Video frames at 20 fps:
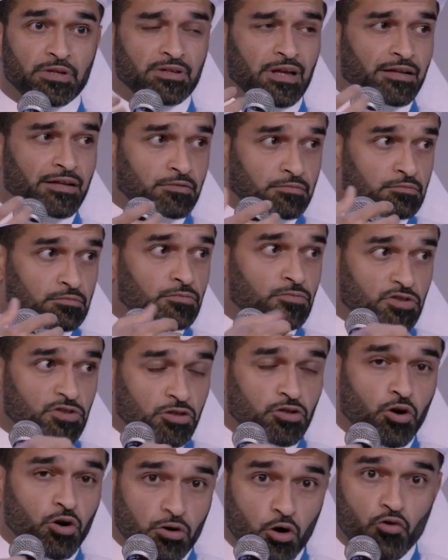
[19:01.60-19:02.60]
and
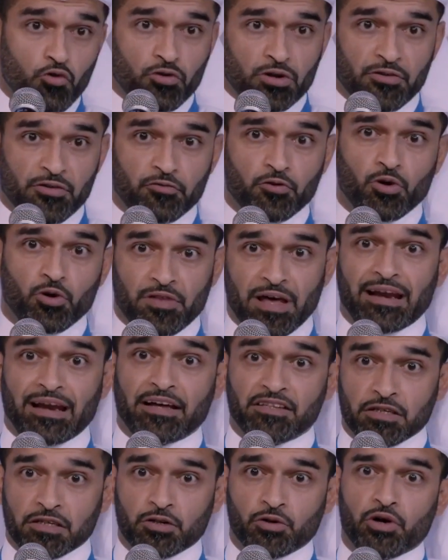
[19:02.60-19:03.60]
took over, if you will, that
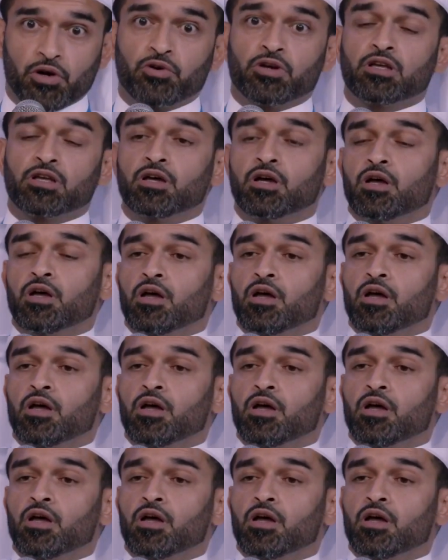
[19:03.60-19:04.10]
itinerary,